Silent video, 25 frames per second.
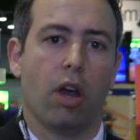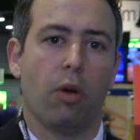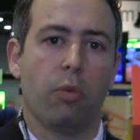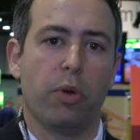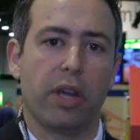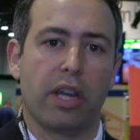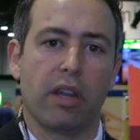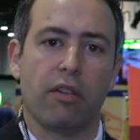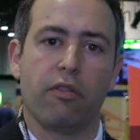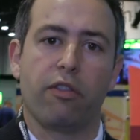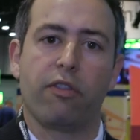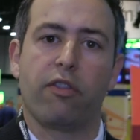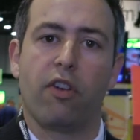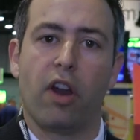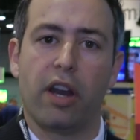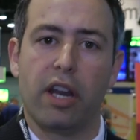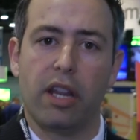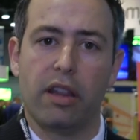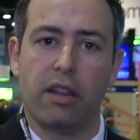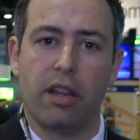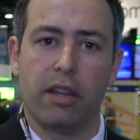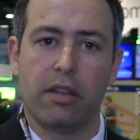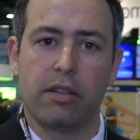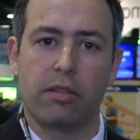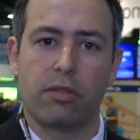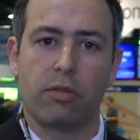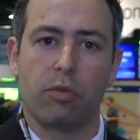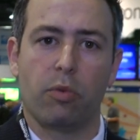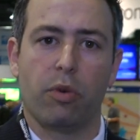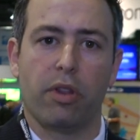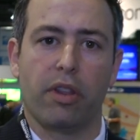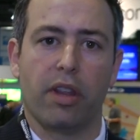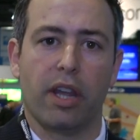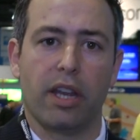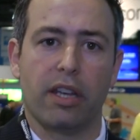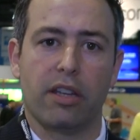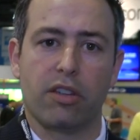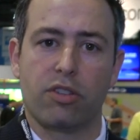we can front in this
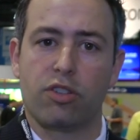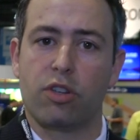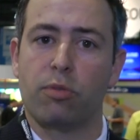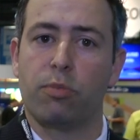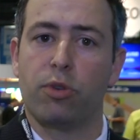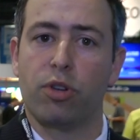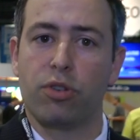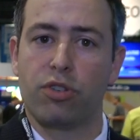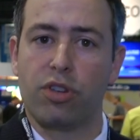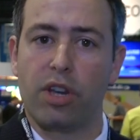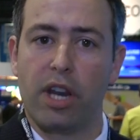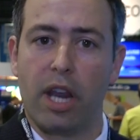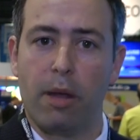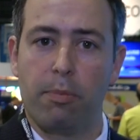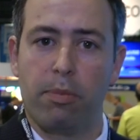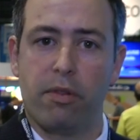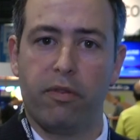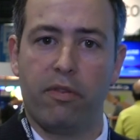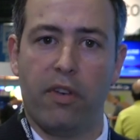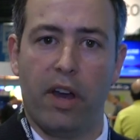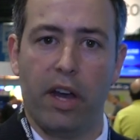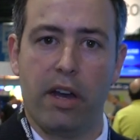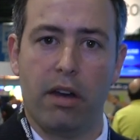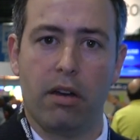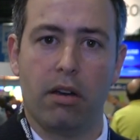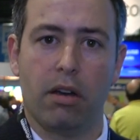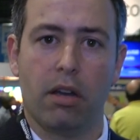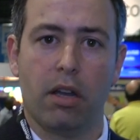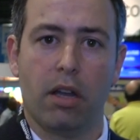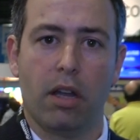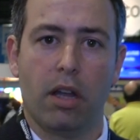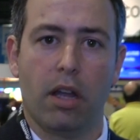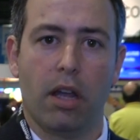with a distribution amplifier,